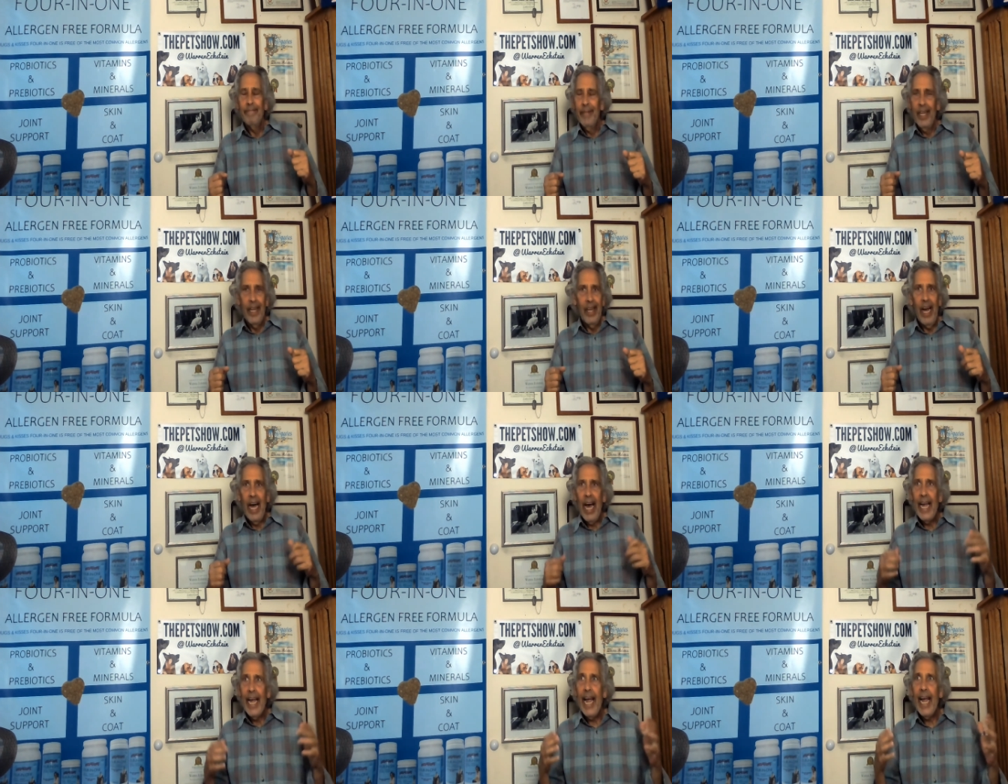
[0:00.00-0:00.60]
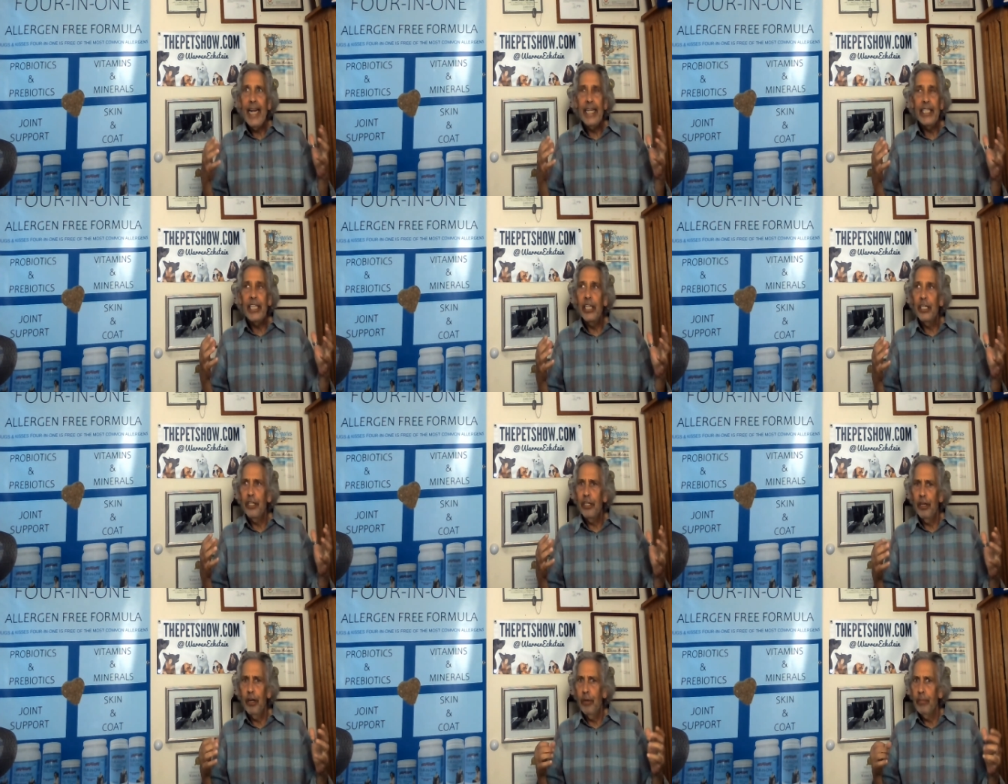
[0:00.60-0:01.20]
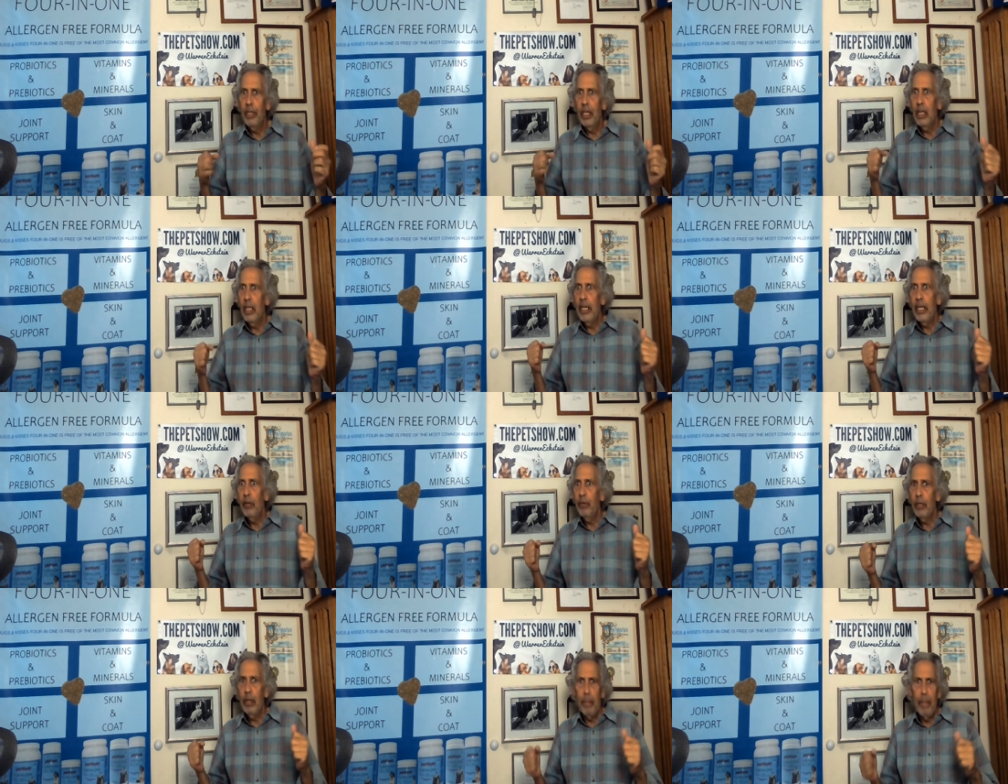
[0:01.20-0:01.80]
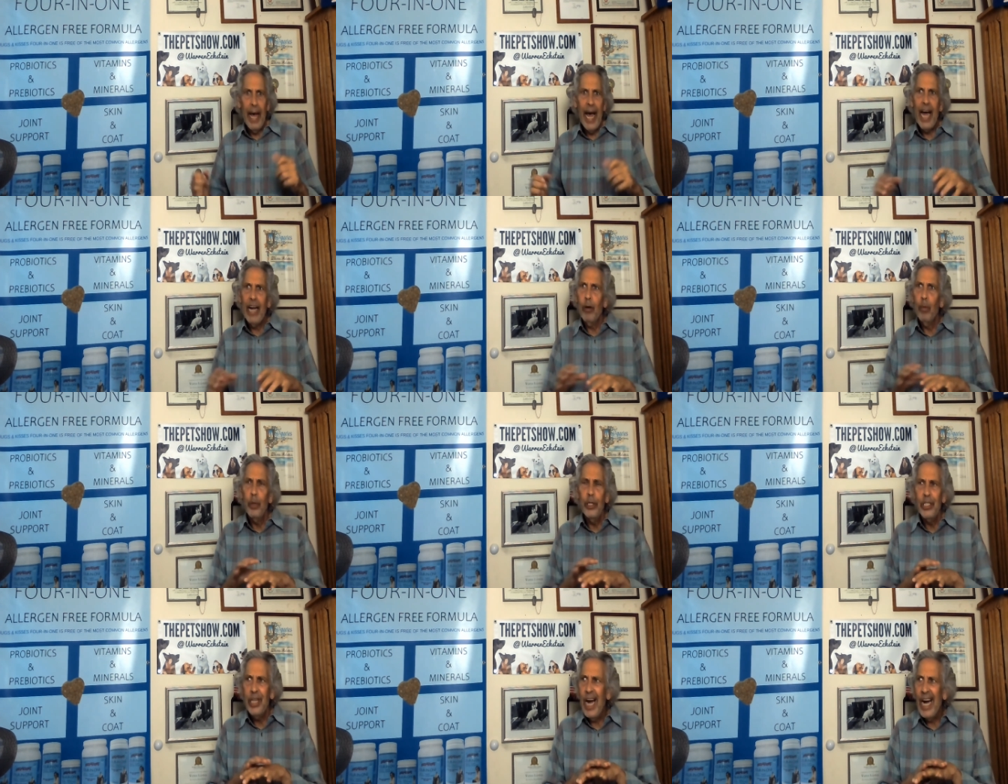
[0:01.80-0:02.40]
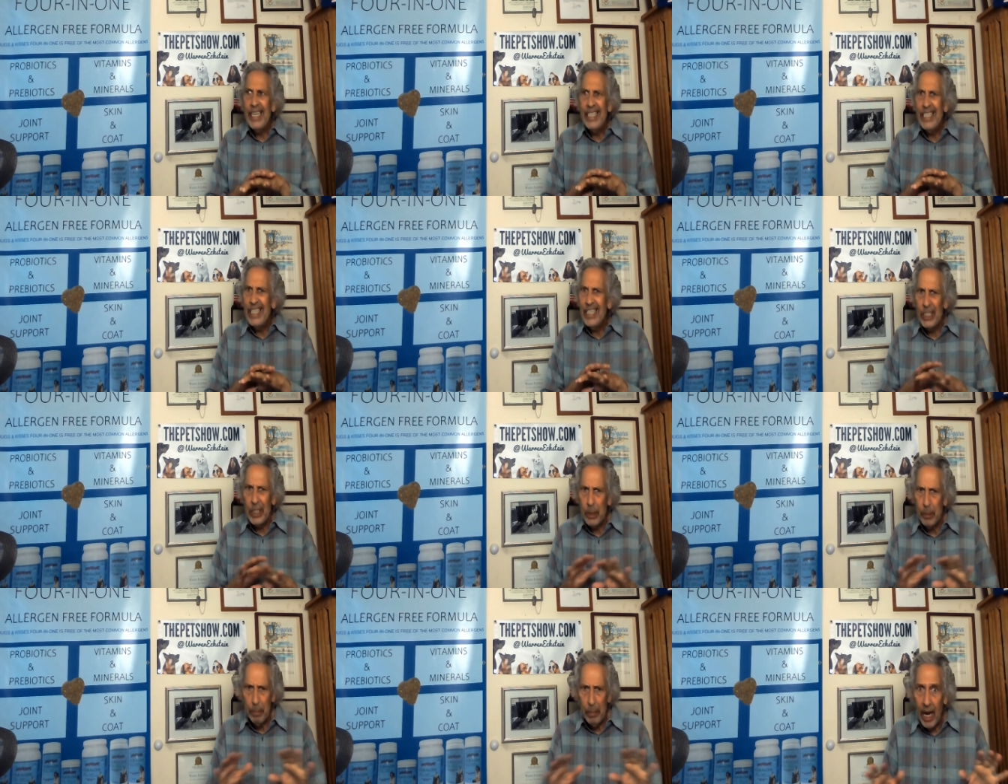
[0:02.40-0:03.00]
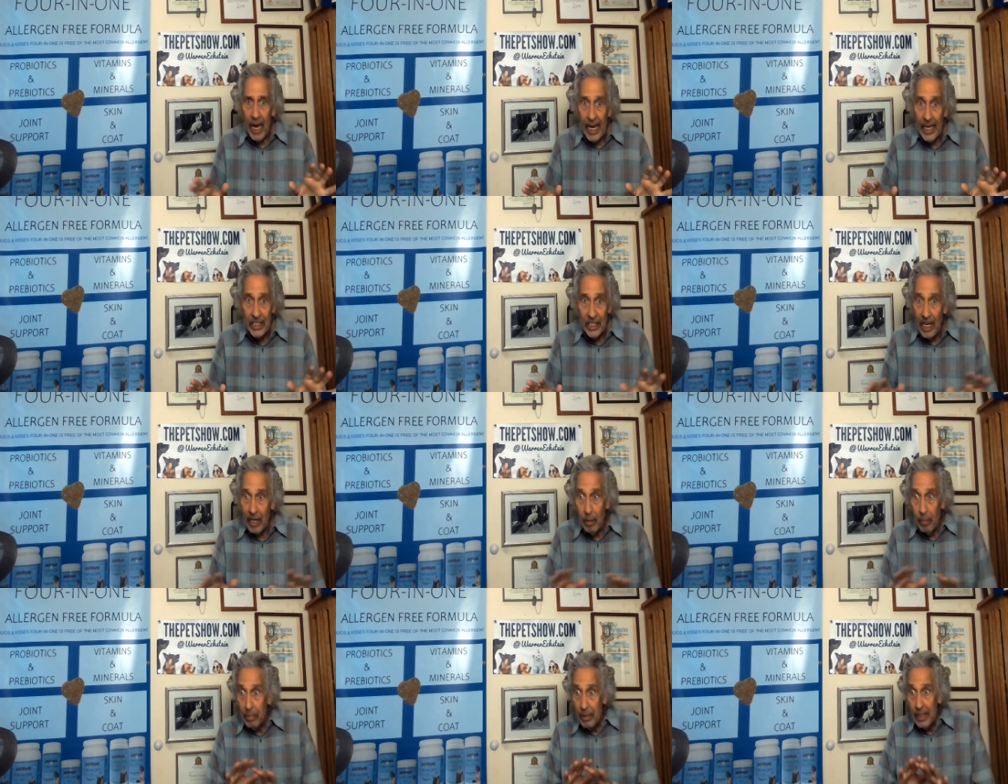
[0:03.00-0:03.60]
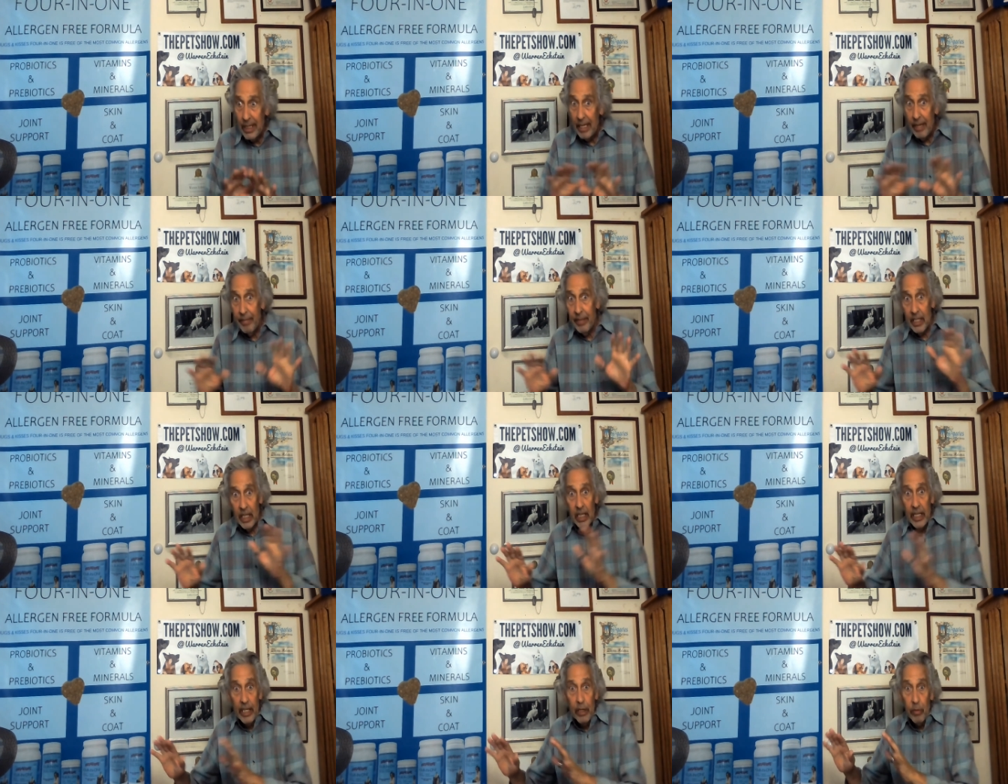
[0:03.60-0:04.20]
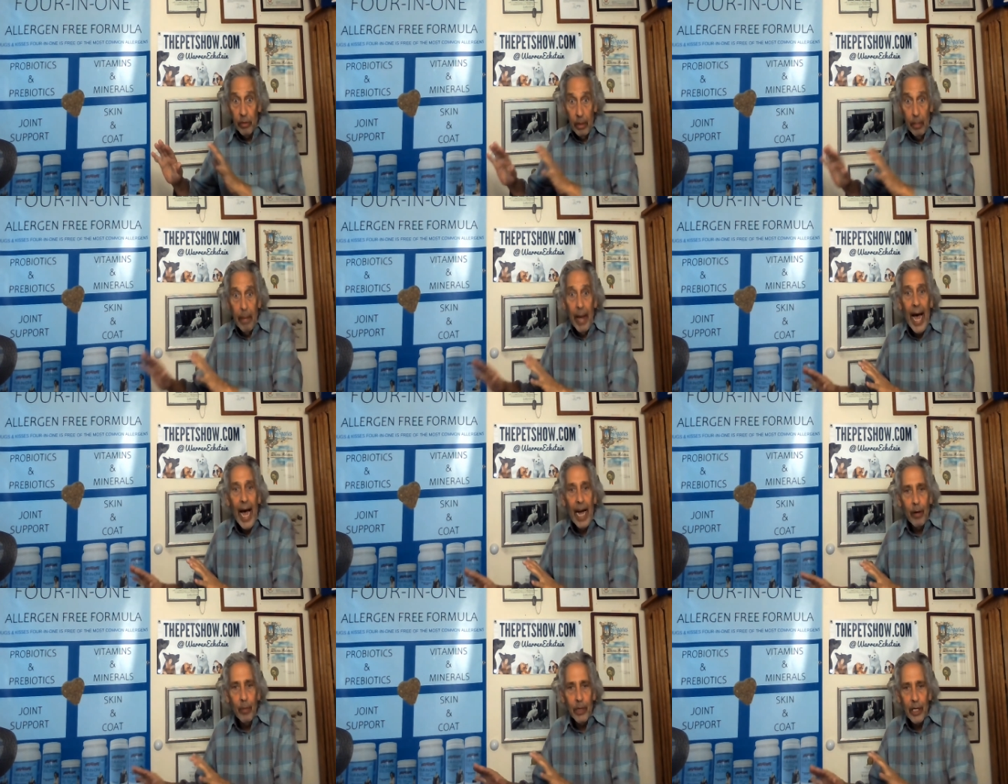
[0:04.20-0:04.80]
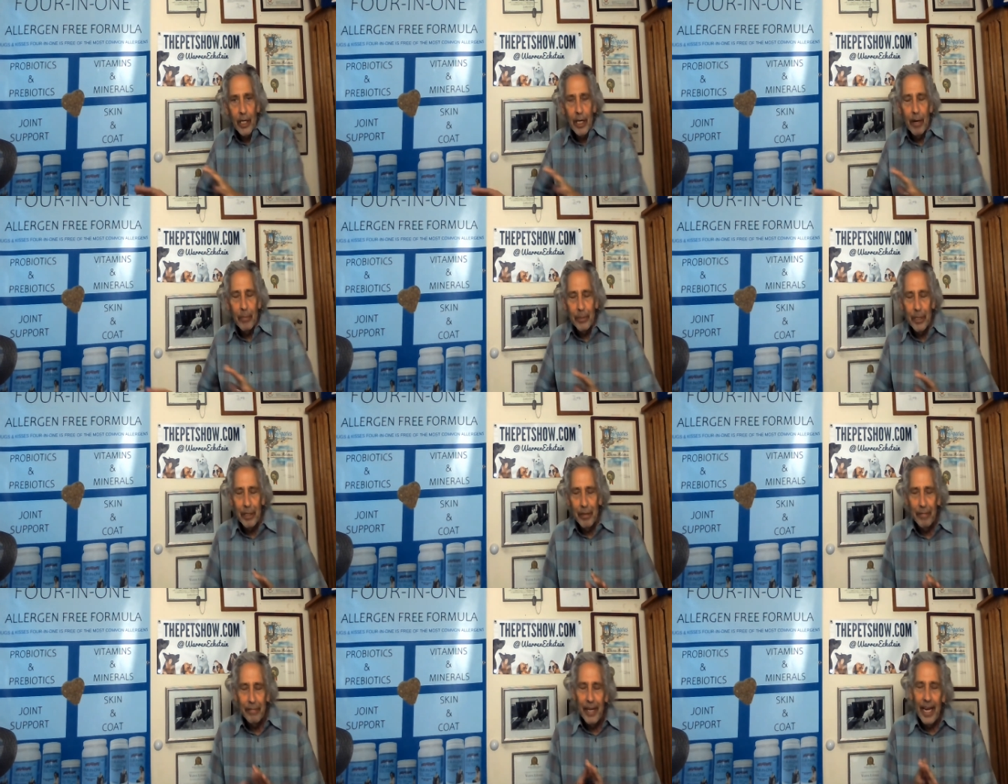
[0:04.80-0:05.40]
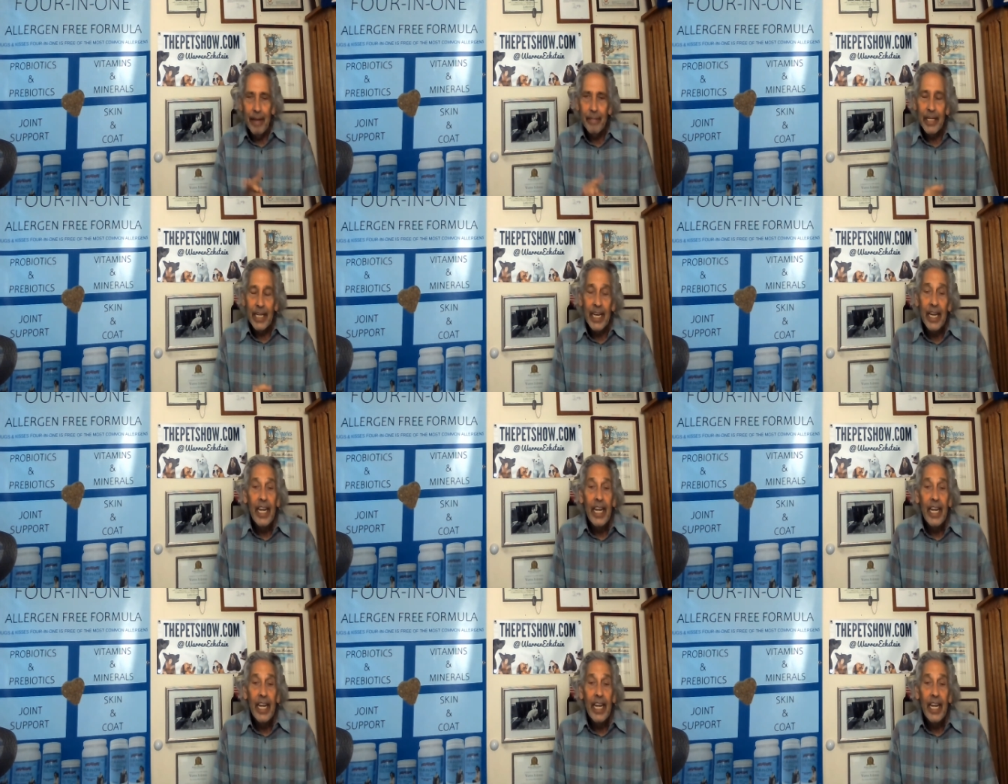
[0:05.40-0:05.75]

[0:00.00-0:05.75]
leader of the pack, which I despise. I don't believe in the leader of the pack when it comes to the family.